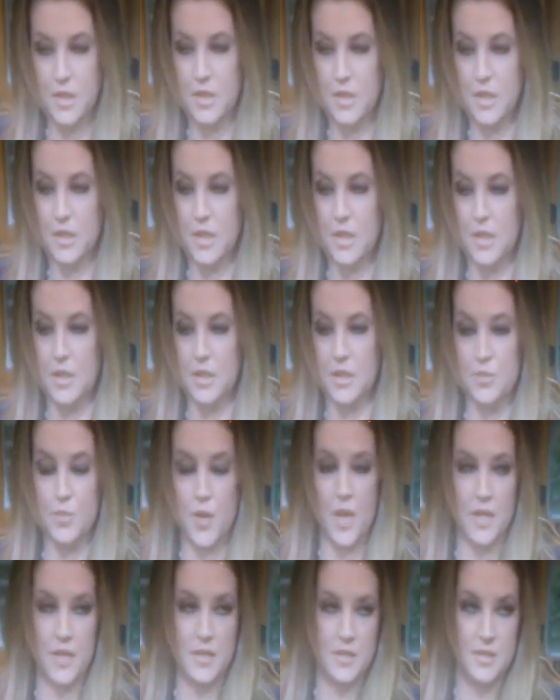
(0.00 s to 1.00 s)
he
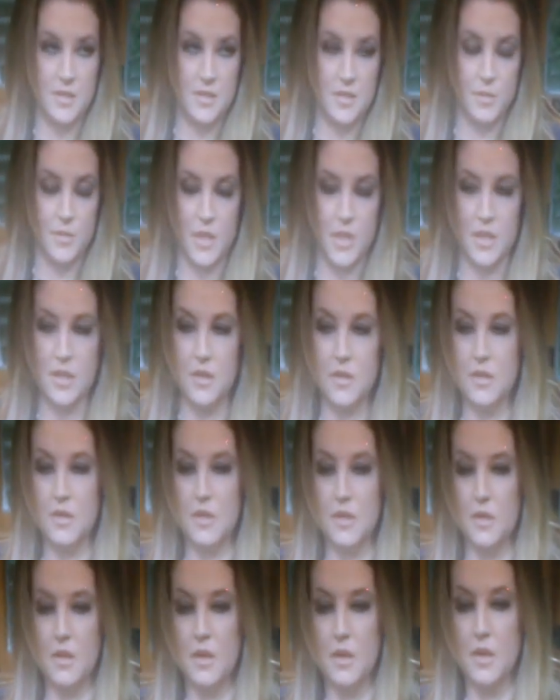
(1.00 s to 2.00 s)
expressed to me
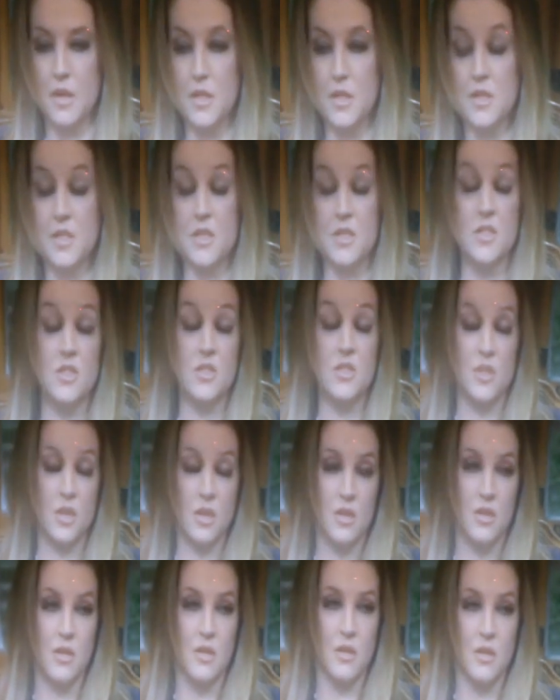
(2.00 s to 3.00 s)
his
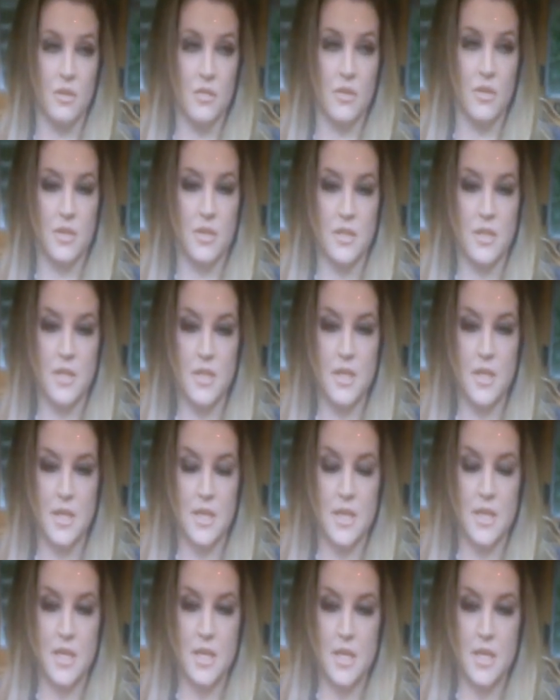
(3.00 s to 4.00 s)
concern over
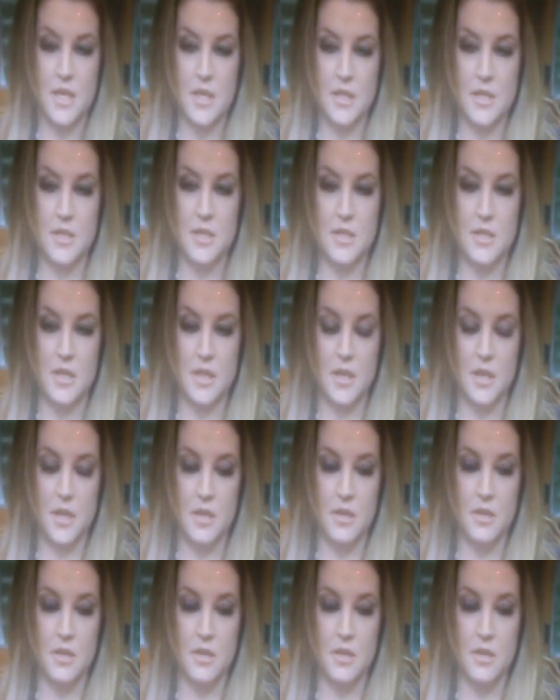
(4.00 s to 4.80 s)
his